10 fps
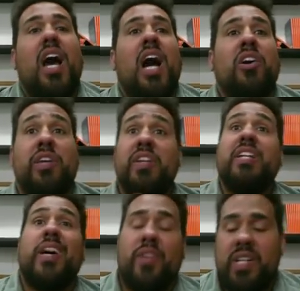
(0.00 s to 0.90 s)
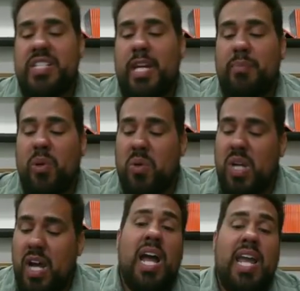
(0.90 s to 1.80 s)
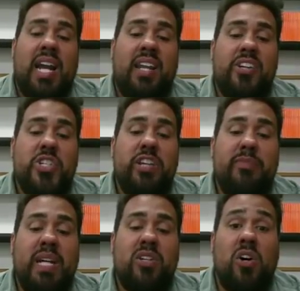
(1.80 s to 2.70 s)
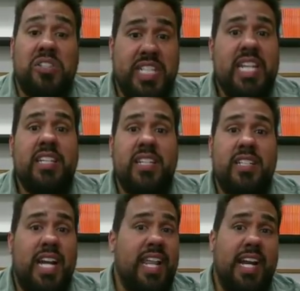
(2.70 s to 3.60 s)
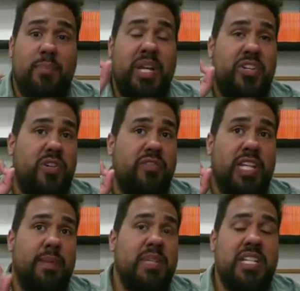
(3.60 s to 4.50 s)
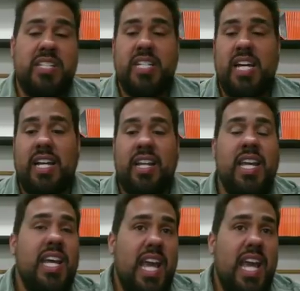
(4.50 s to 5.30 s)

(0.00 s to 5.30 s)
I'll give you another example. I had an achievement called Taken, and it had a picture of Liam Neeson on it,